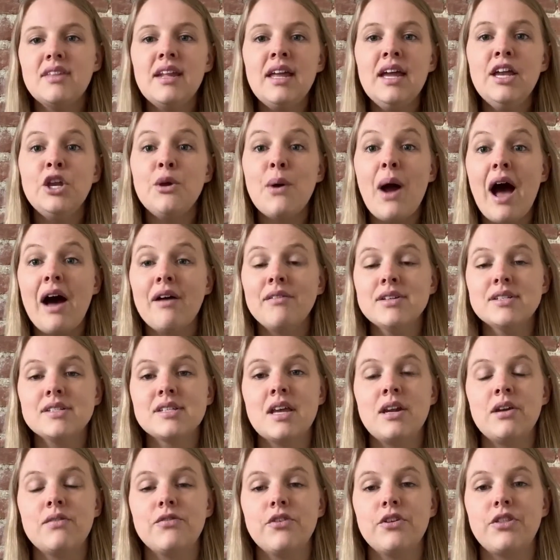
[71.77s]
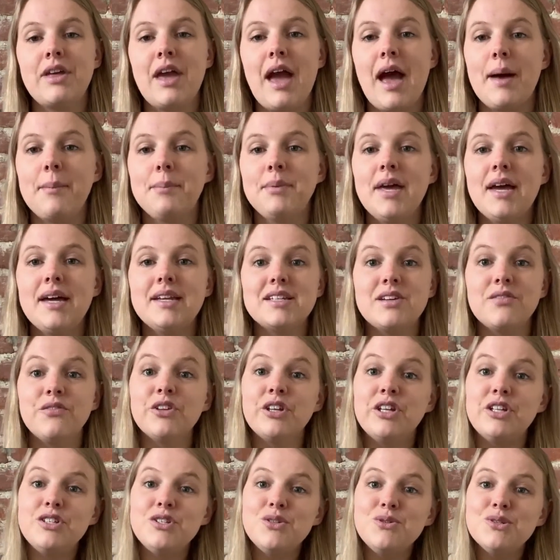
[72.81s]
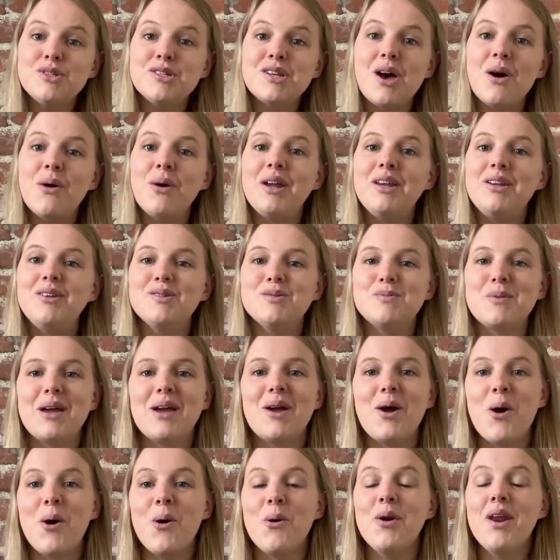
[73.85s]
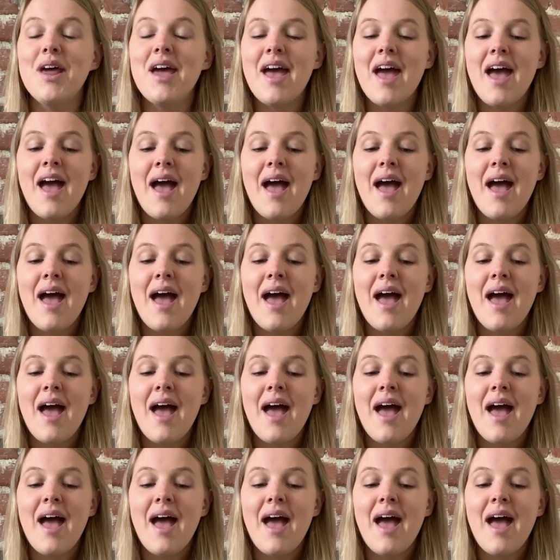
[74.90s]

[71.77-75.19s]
and you haven't signed up for the app yet, definitely do so and use my code.